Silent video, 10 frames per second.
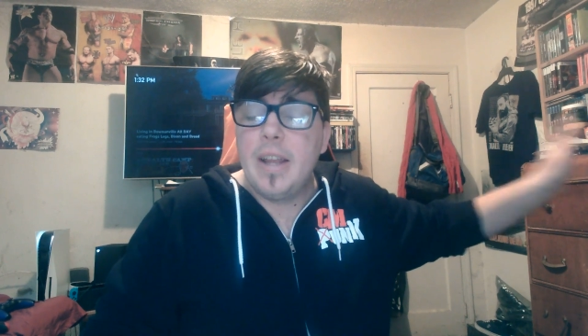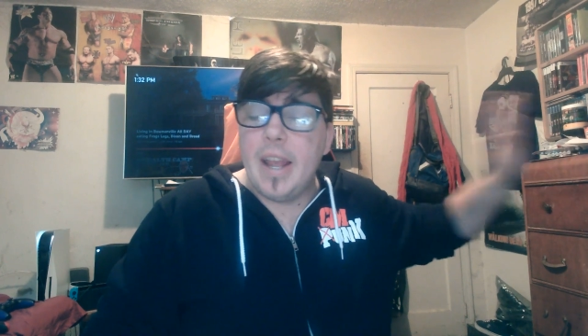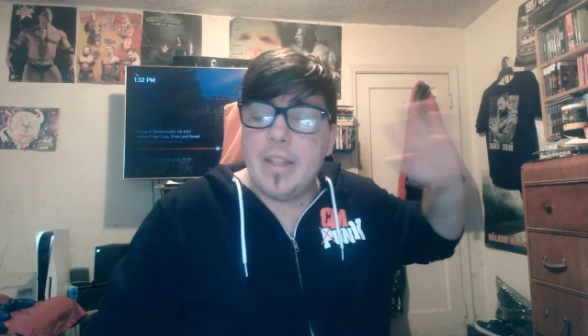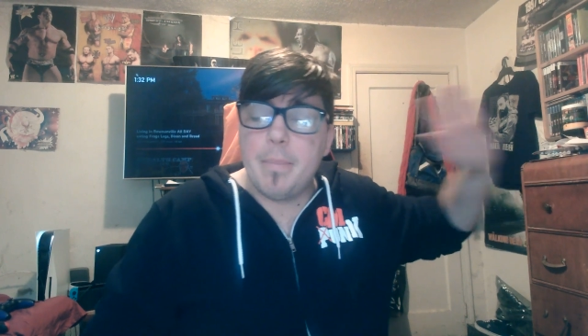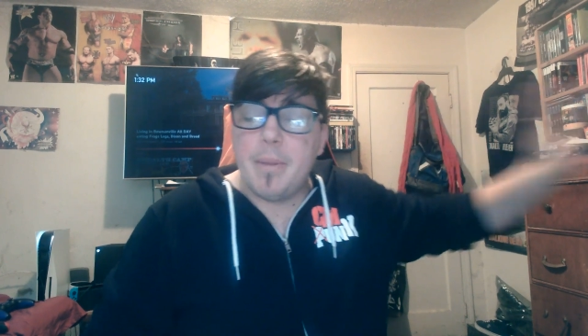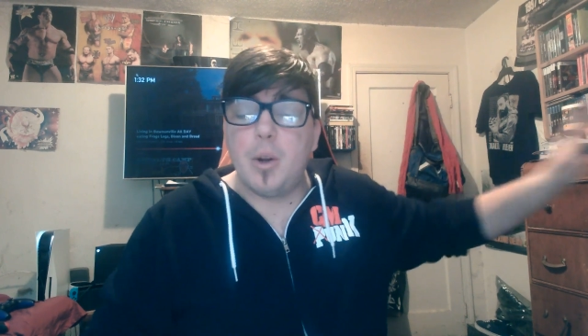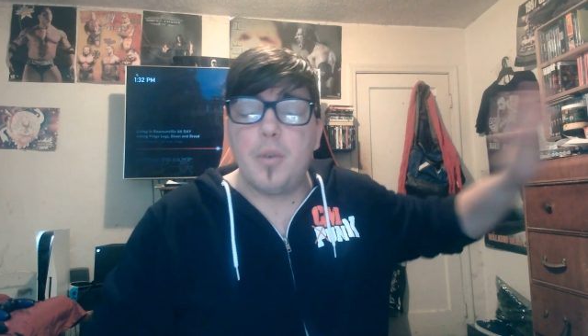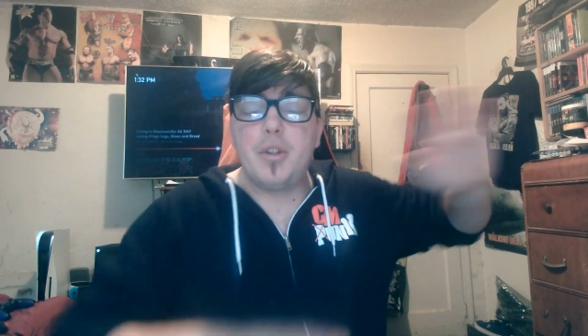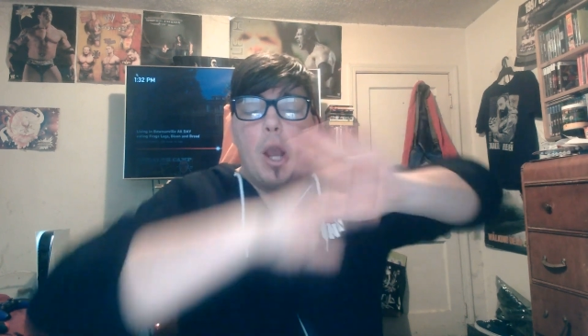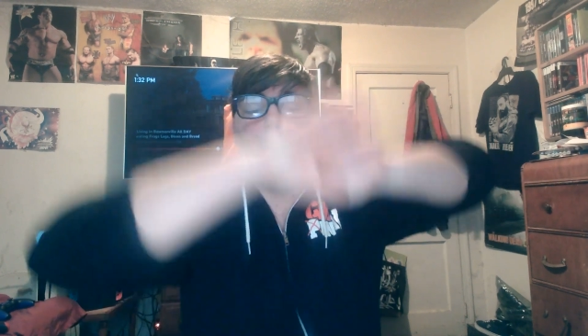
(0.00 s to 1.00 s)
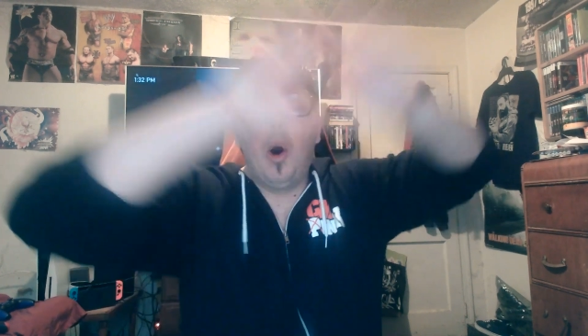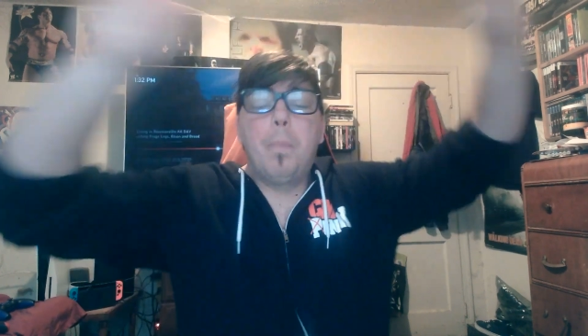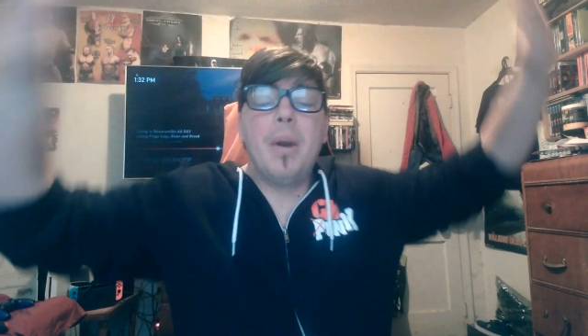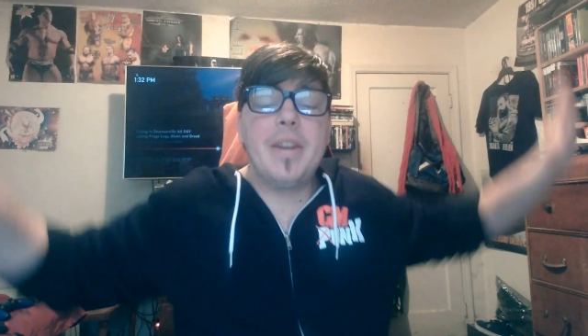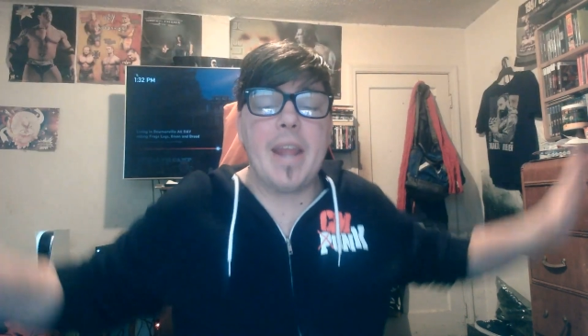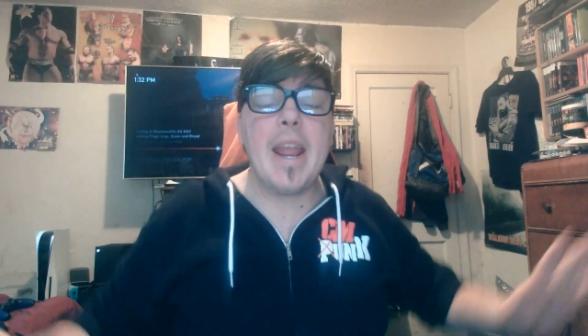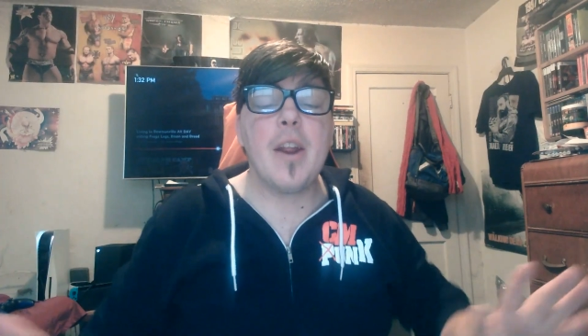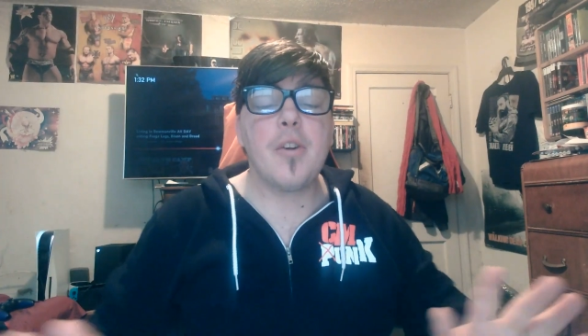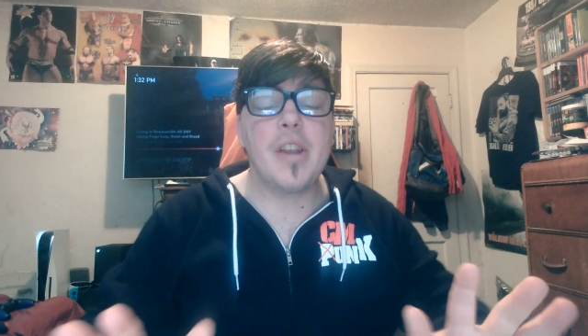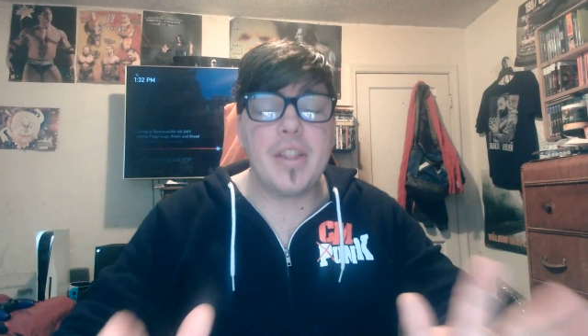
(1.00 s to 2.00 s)
in the middle of the open
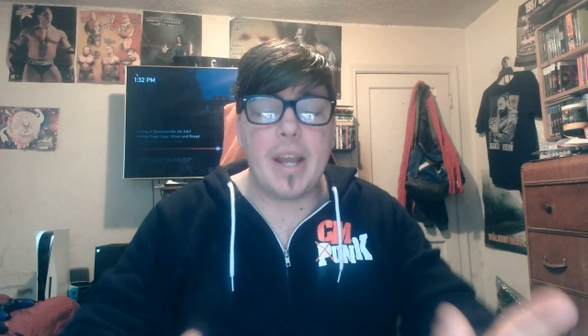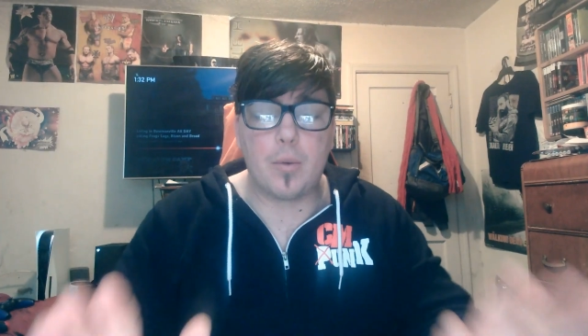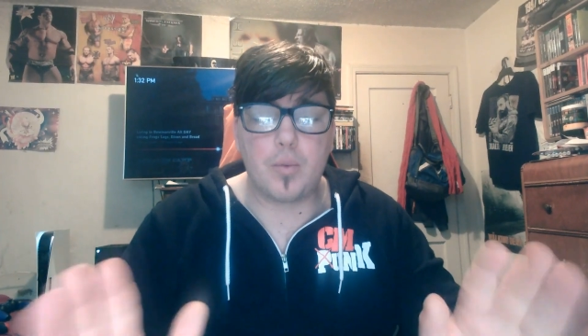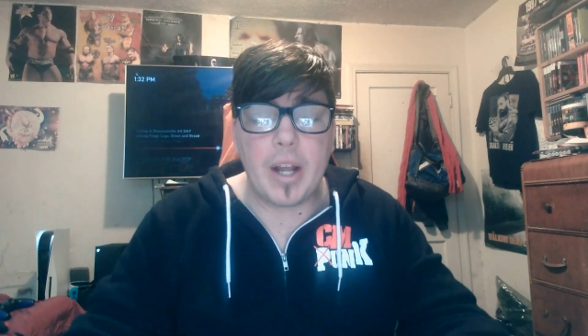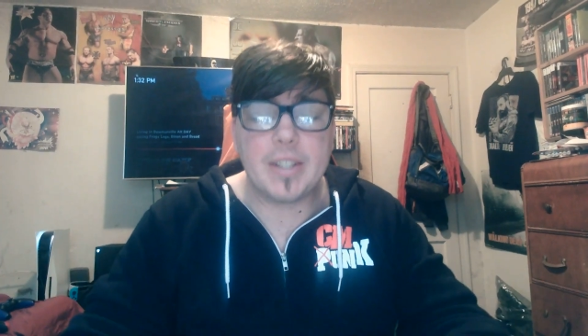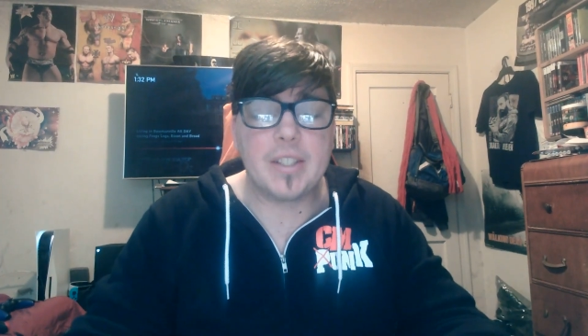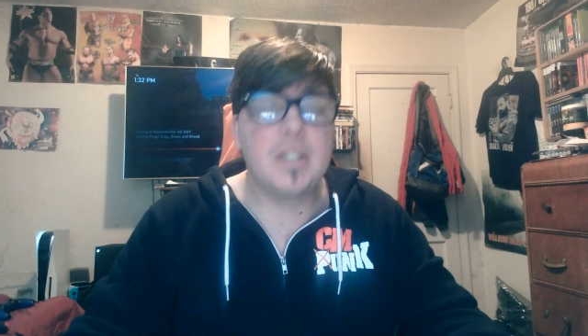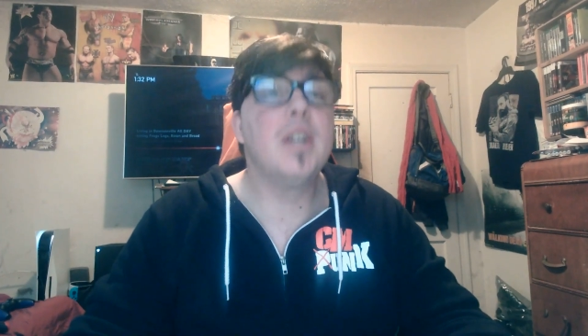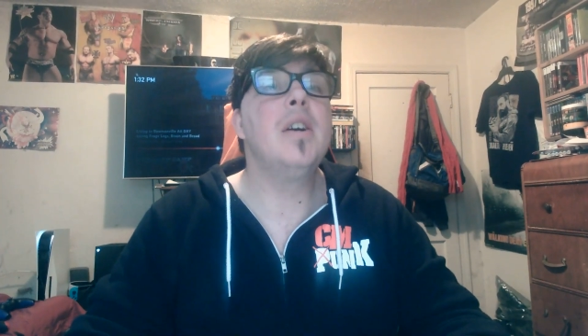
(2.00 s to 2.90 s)
area that Rust